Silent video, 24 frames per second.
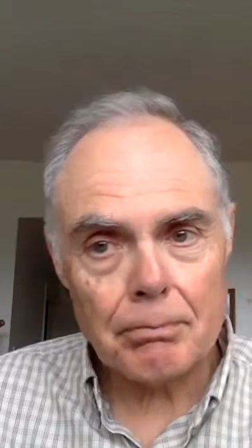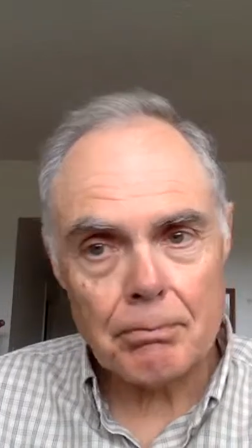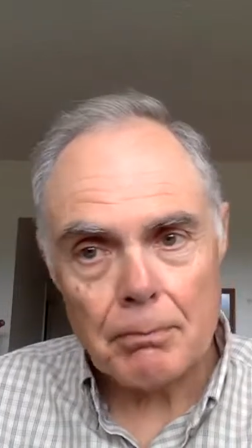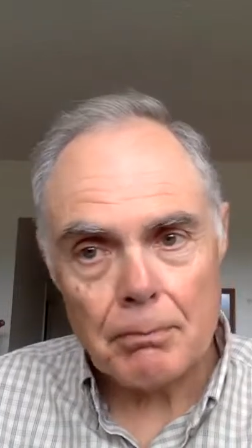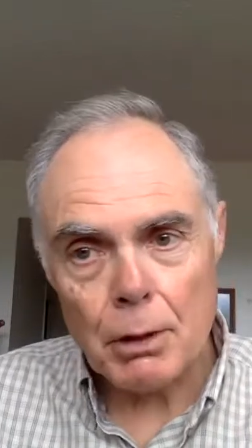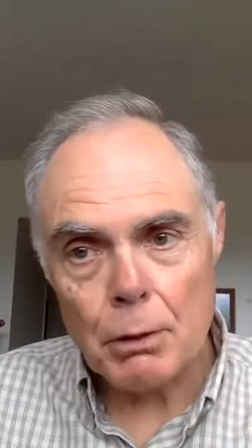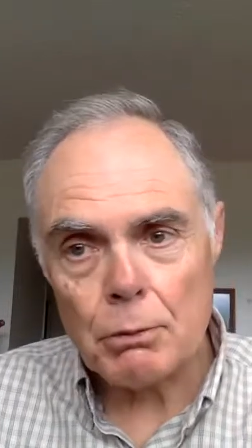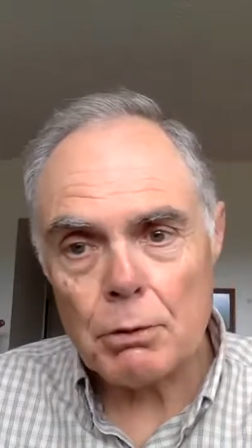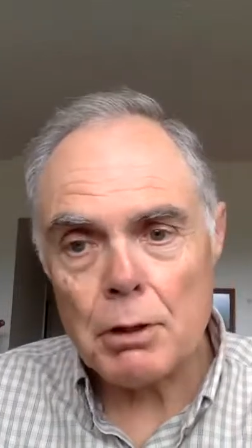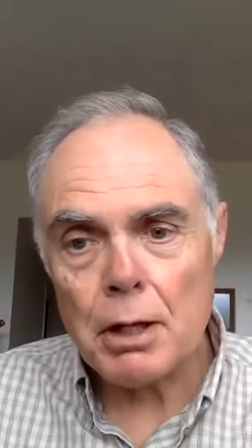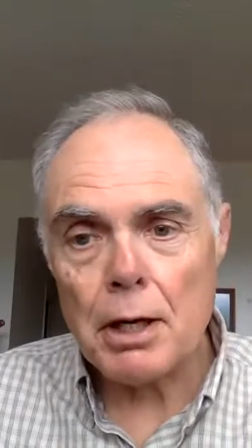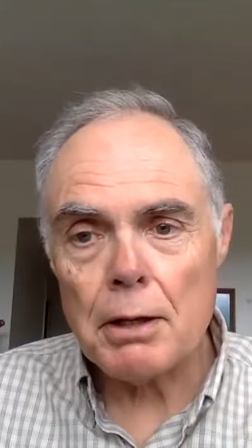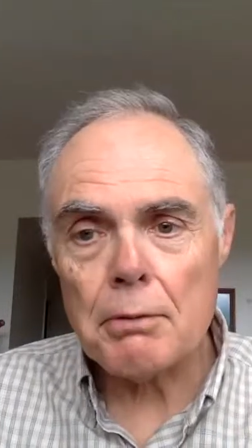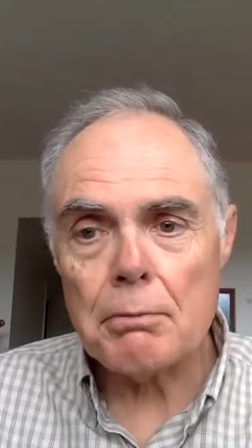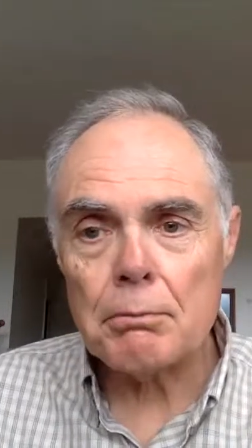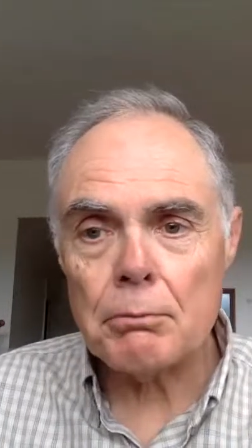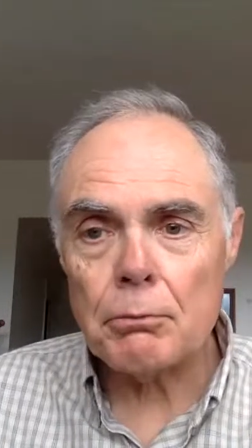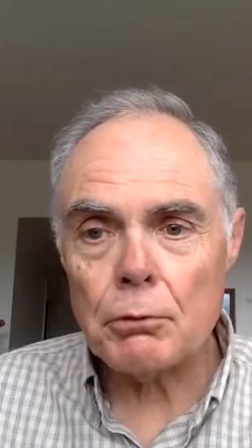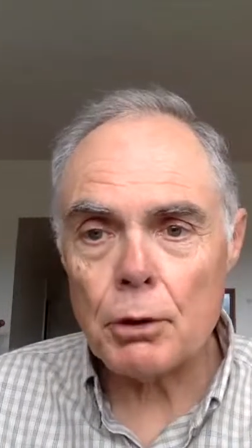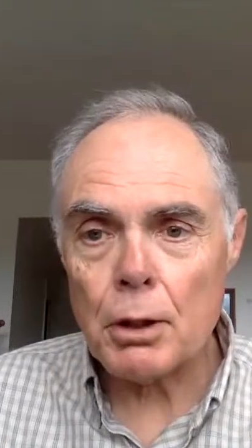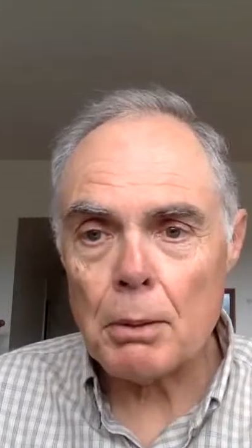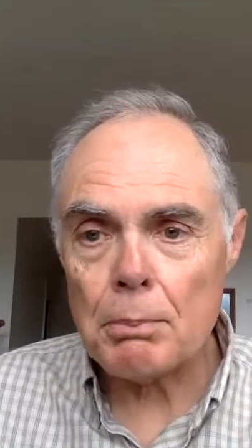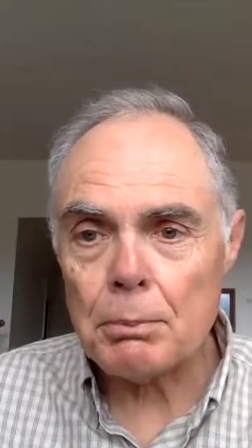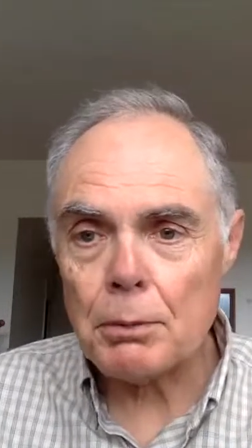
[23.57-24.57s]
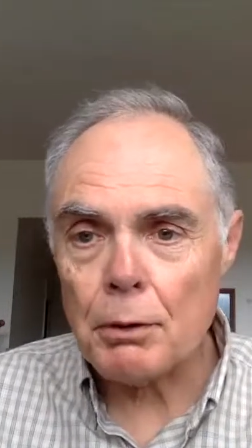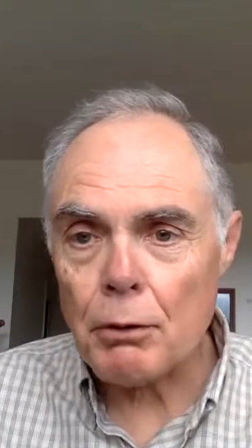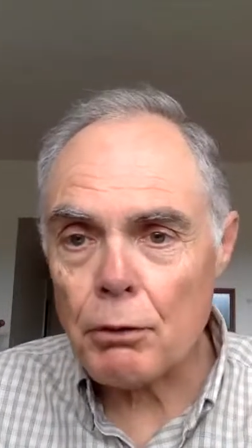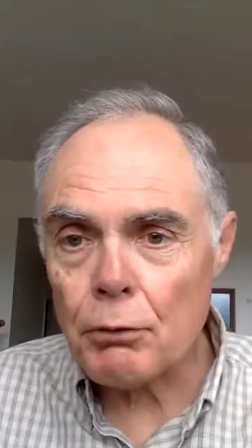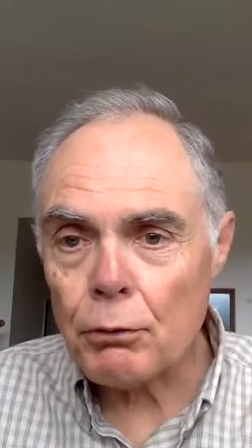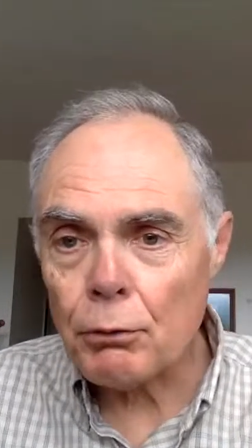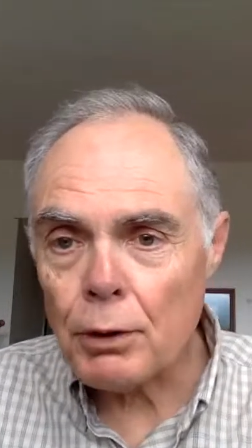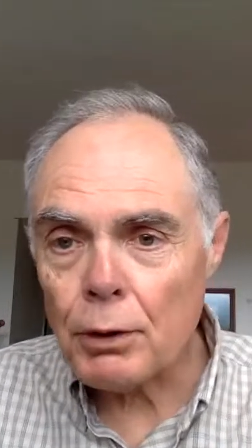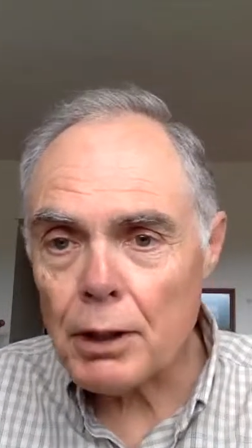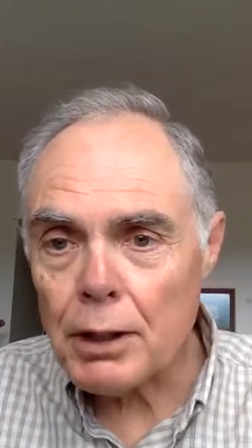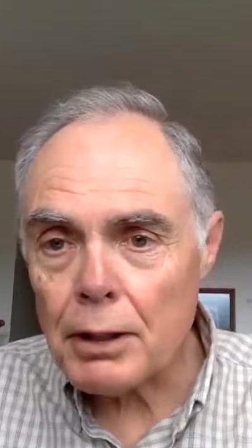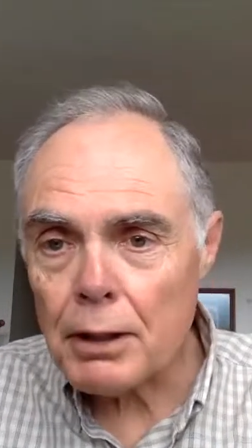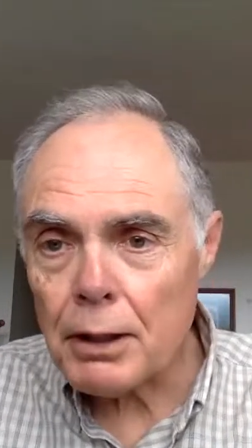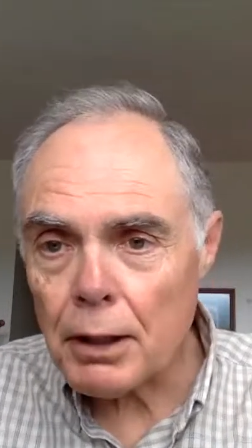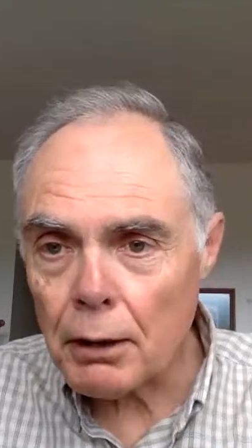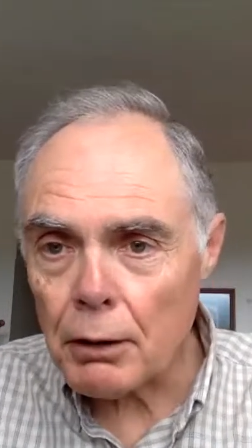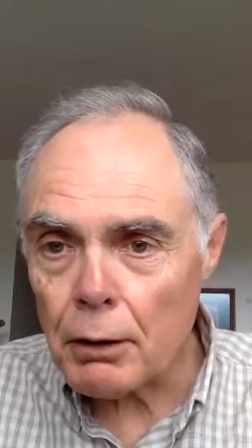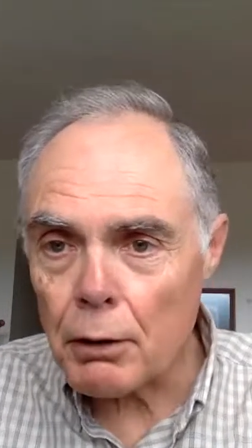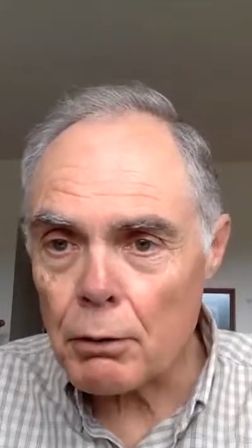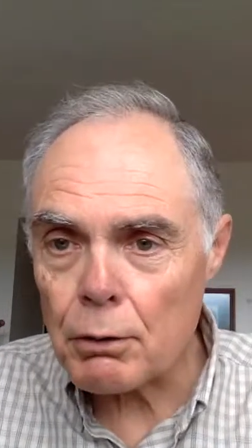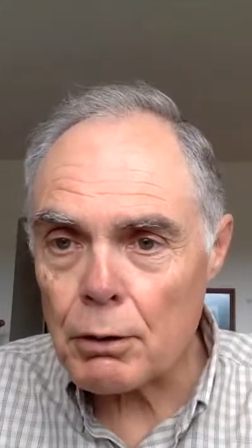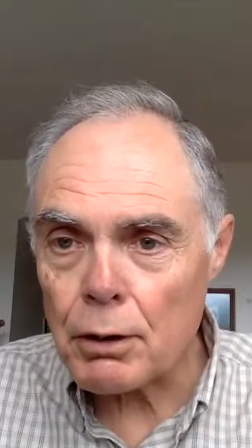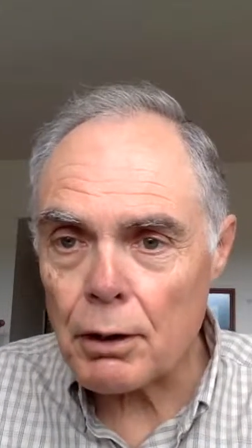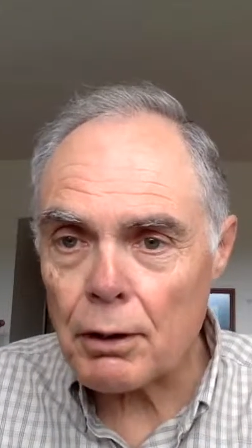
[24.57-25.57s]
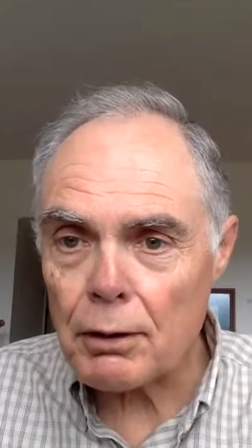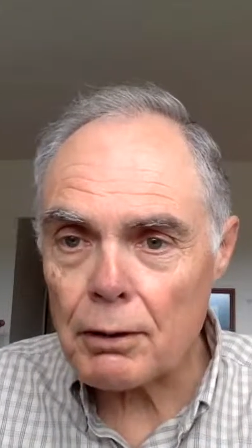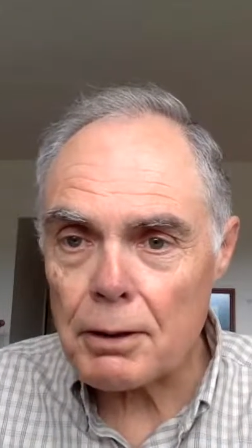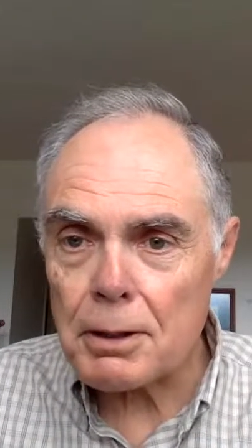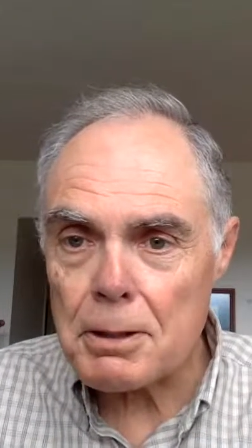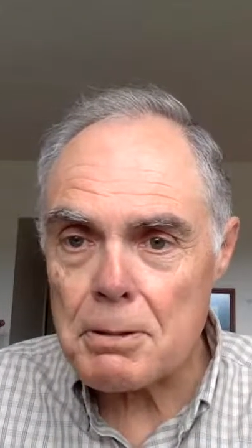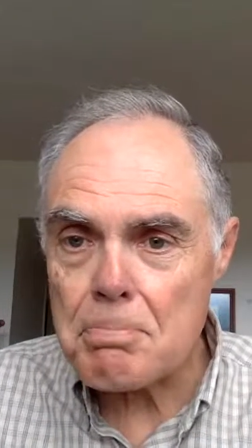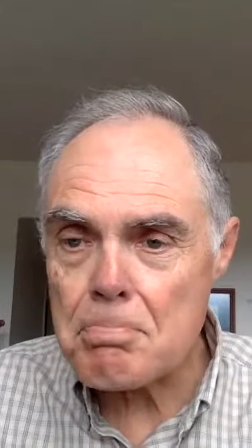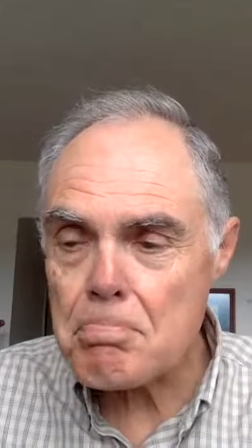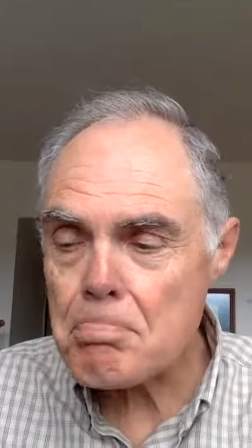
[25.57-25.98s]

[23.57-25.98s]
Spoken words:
Okay, we're up to three. Hello, Carly.